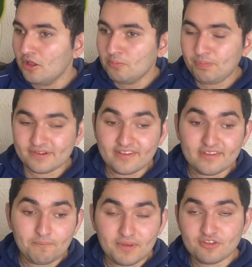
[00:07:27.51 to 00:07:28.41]
But I
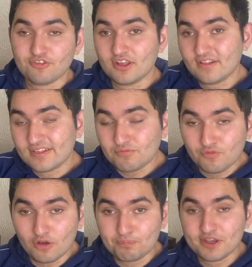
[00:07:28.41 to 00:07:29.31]
think PSG,
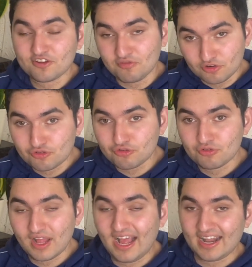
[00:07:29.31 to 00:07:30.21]
what PSG will do
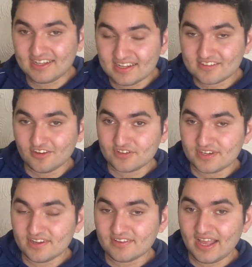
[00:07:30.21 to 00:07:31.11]
that Atletico
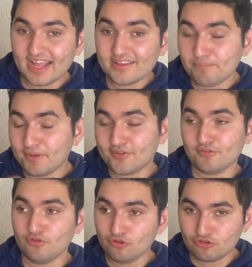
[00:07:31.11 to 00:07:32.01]
didn't, I think PSG
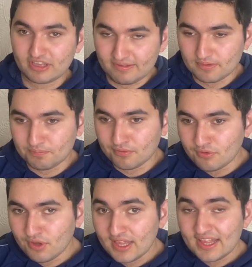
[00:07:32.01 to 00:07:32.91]
will look to keep the
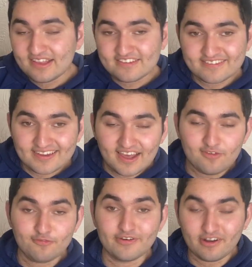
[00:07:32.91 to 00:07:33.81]
ball,
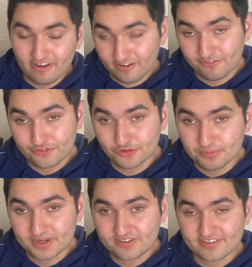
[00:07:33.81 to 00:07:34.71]
stifle off
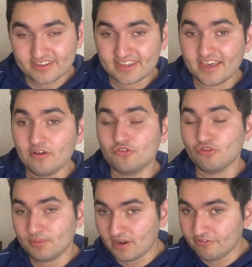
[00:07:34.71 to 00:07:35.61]
Dortmund, just kill
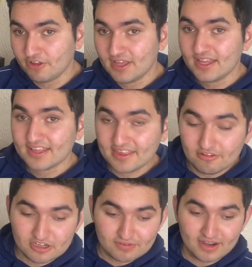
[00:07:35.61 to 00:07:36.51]
Dortmund off, kill
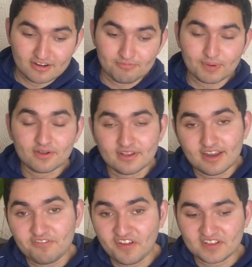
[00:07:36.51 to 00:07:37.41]
the crowd off, because in
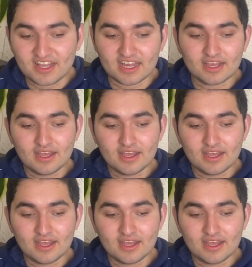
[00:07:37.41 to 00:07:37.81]
that first leg,